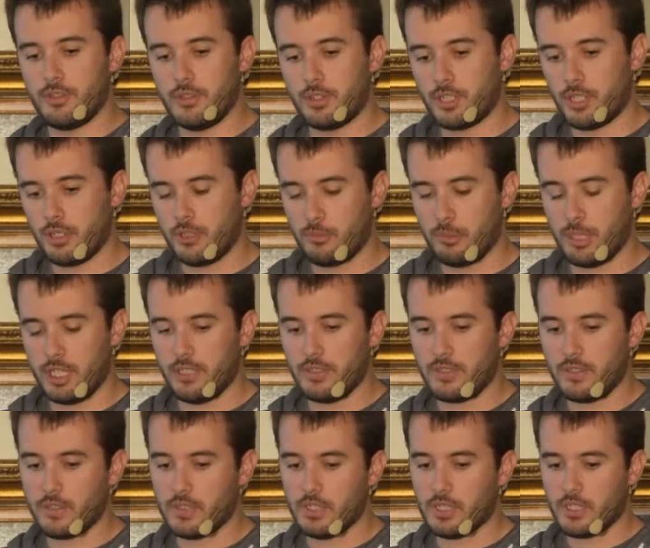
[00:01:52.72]
the code
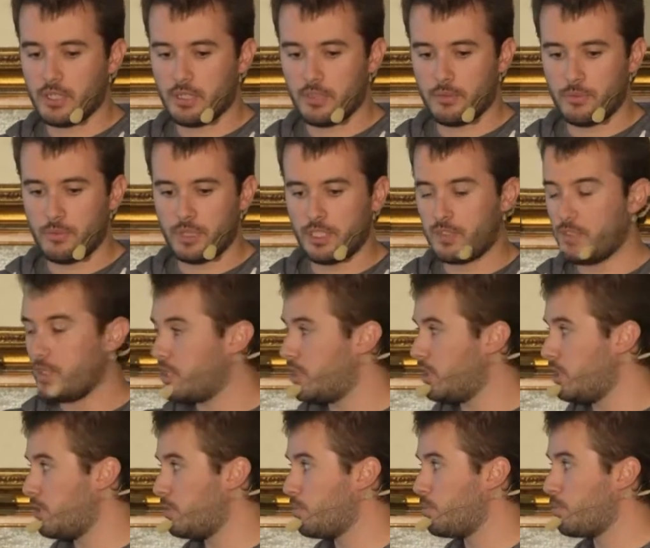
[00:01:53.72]
base, we
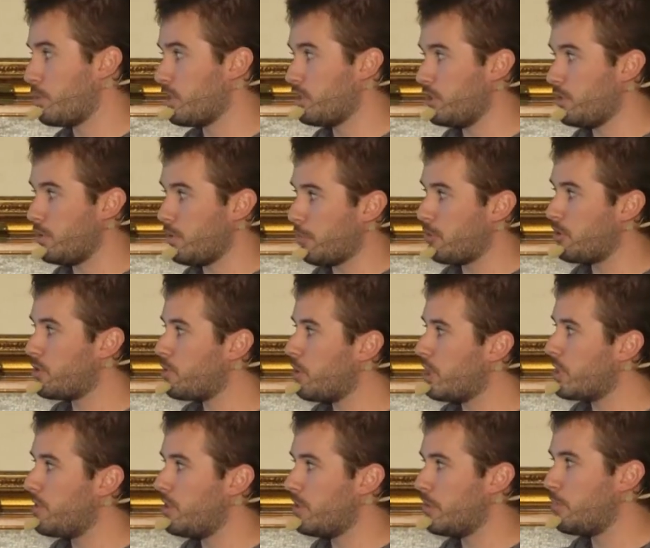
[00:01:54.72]
decided that we wanted to
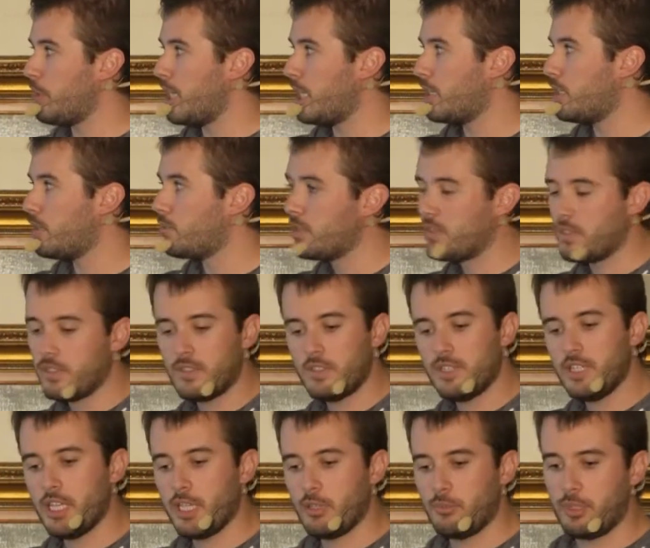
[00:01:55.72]
abstract this backend with a
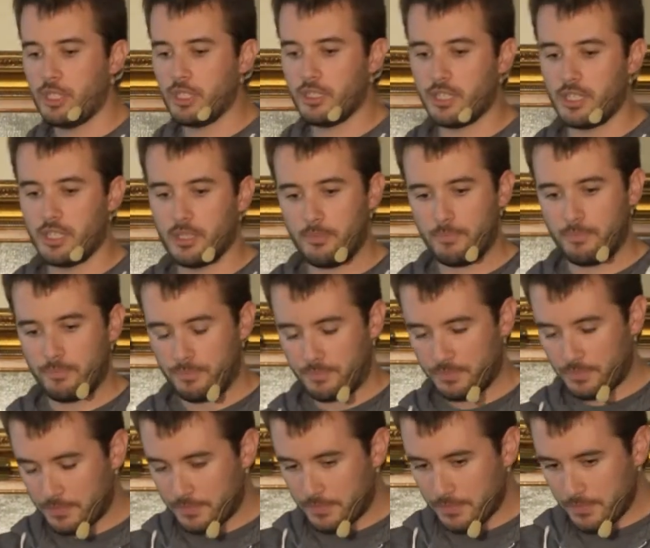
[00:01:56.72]
C API.
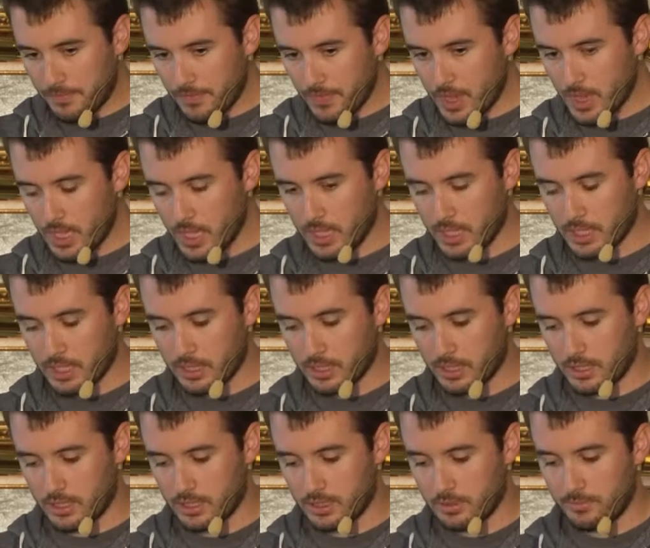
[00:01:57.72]

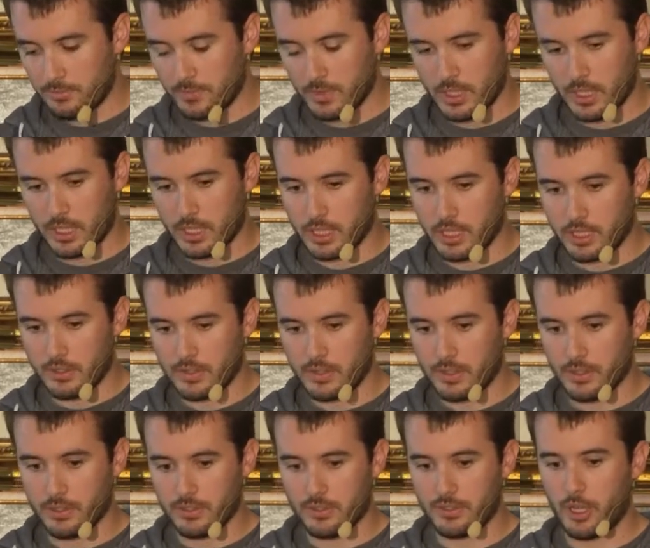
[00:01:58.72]
And
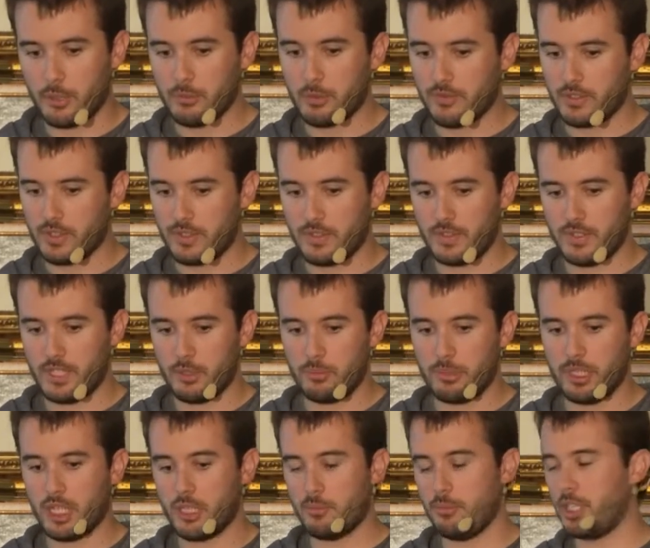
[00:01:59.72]
so on top of the C
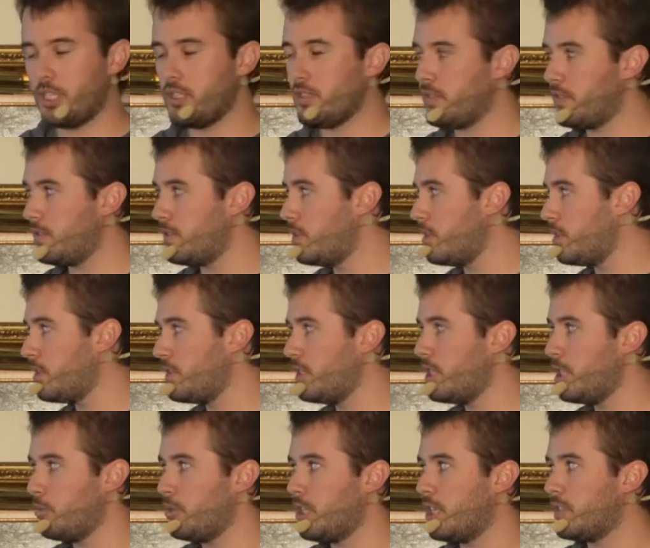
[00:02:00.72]
API, because the
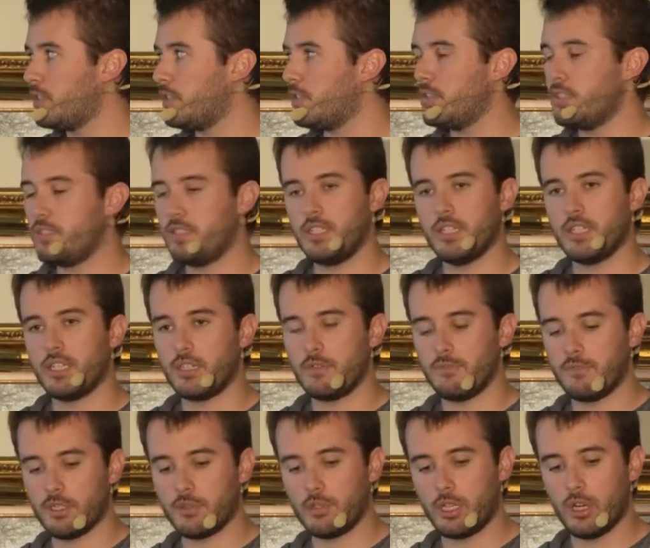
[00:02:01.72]
C API is still very